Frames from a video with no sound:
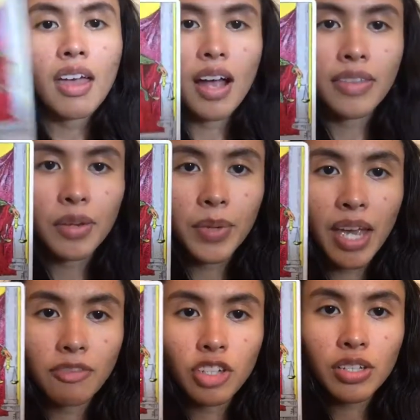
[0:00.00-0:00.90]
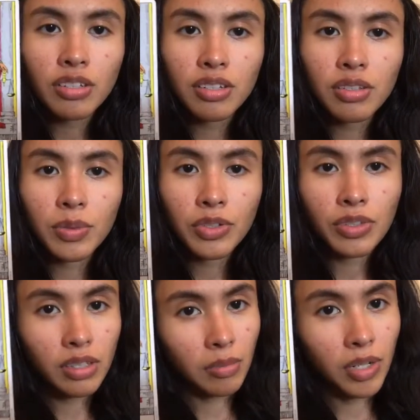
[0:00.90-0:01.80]
And then we have Justice, which
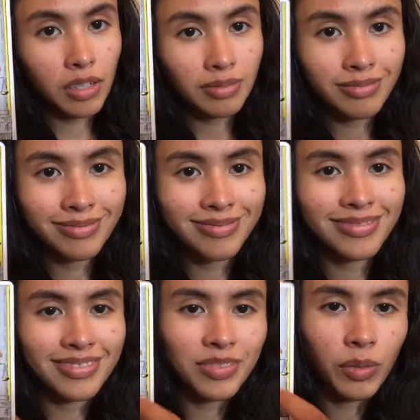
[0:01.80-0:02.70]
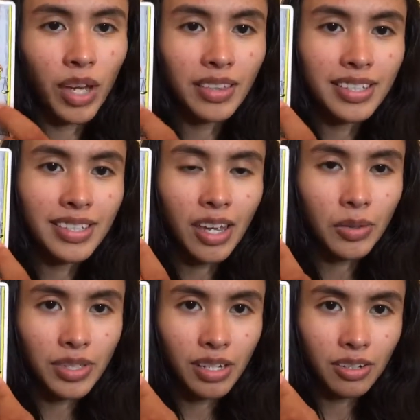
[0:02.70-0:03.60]
is Libra. We've got the
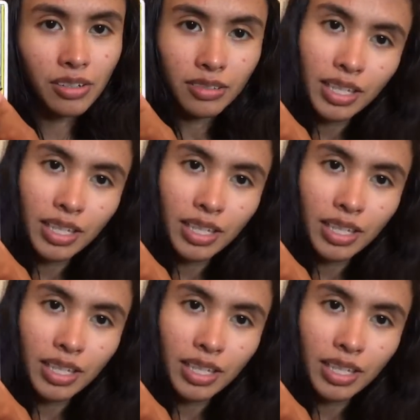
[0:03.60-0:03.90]
scales here.